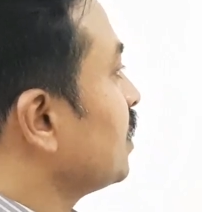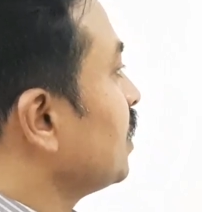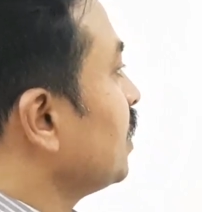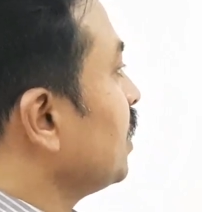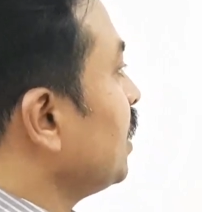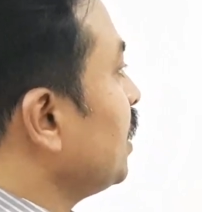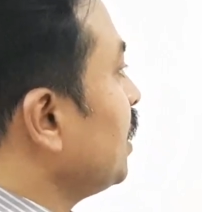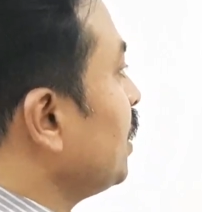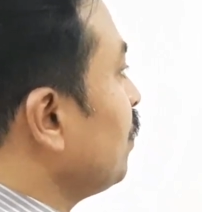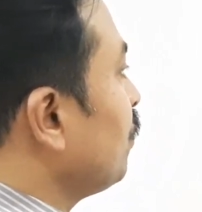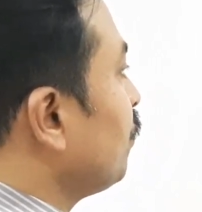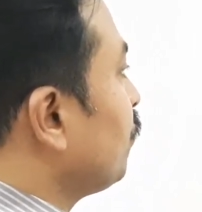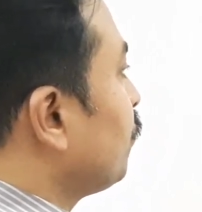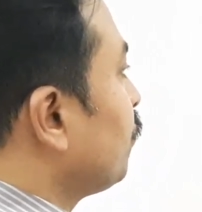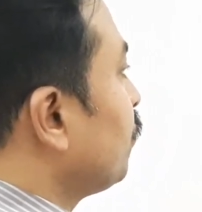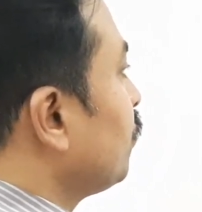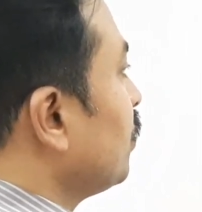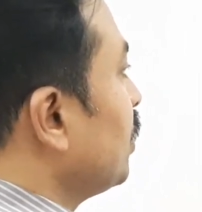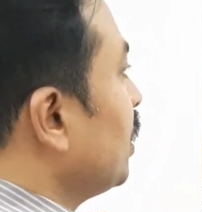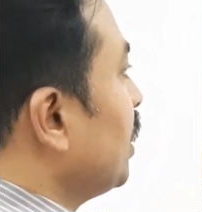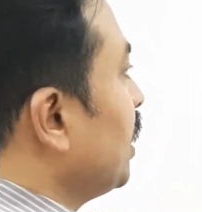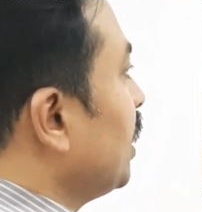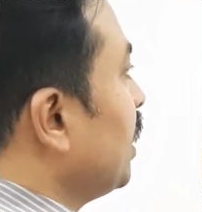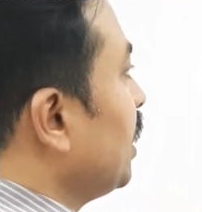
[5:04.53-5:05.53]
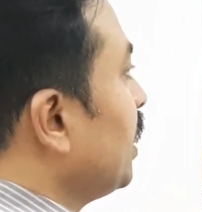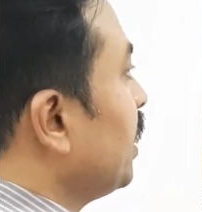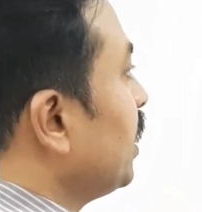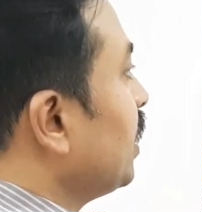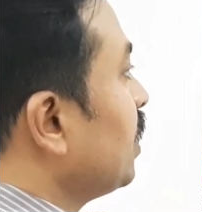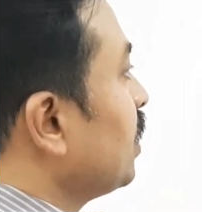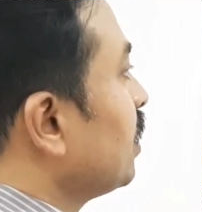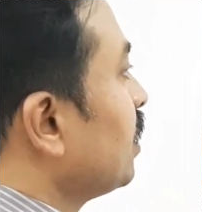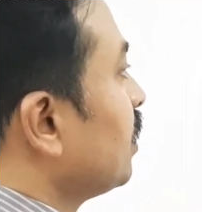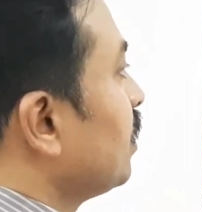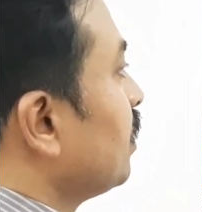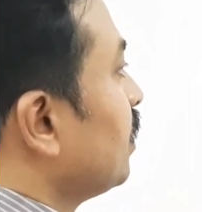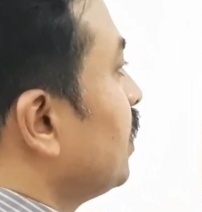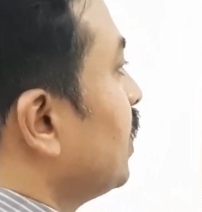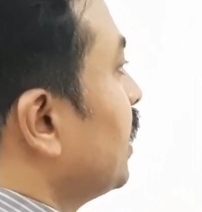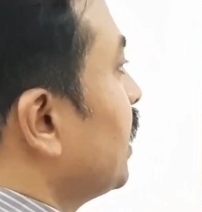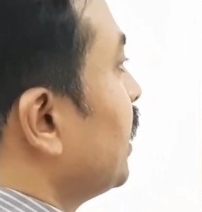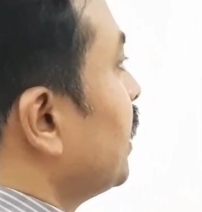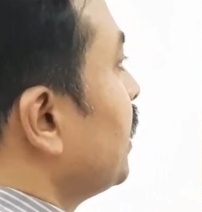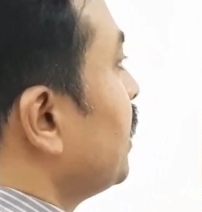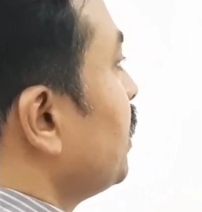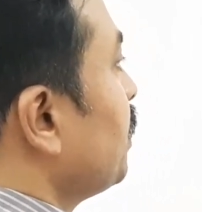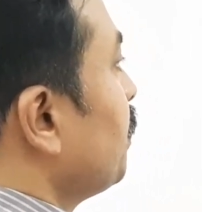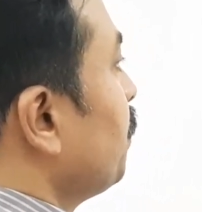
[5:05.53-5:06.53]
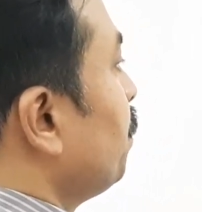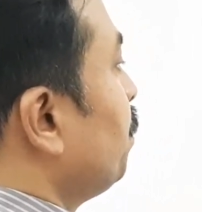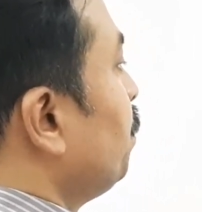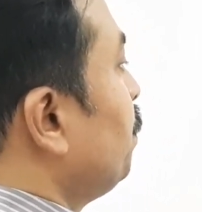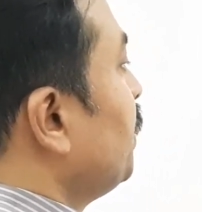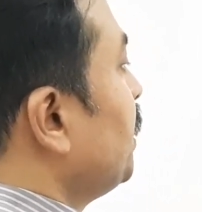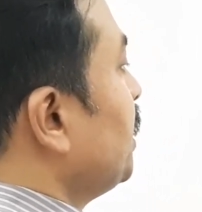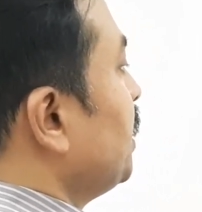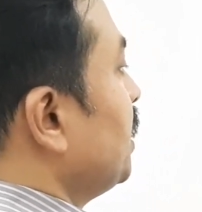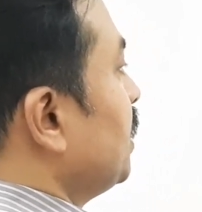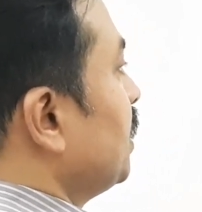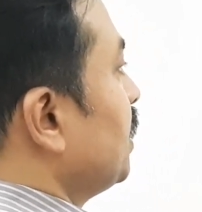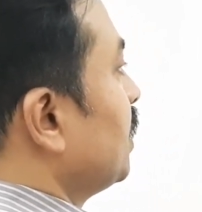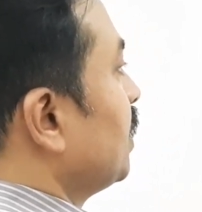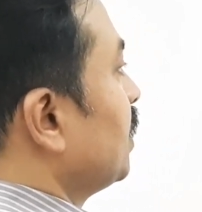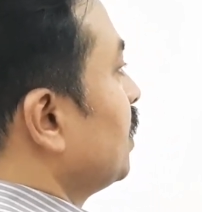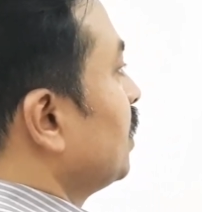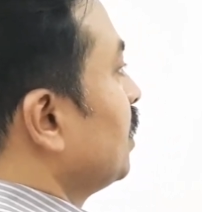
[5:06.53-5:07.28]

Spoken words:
if A than B.